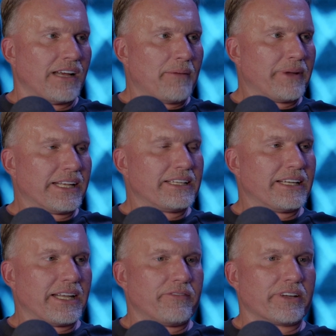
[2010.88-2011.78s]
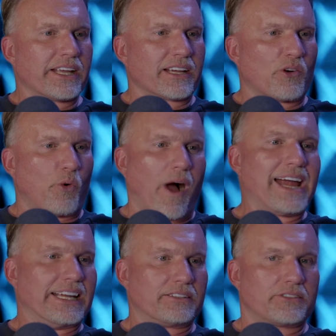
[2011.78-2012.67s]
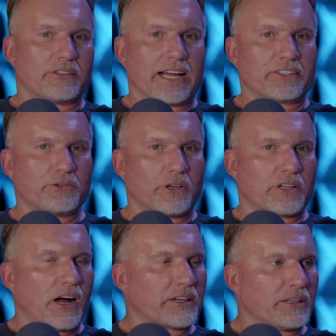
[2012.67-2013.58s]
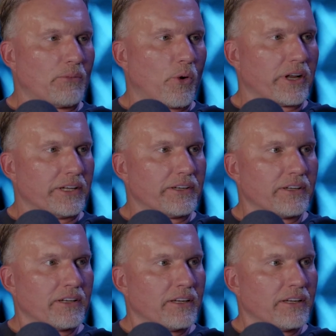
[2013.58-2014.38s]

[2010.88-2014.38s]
I mean, it didn't even get quiet till like 2 o'clock in the morning.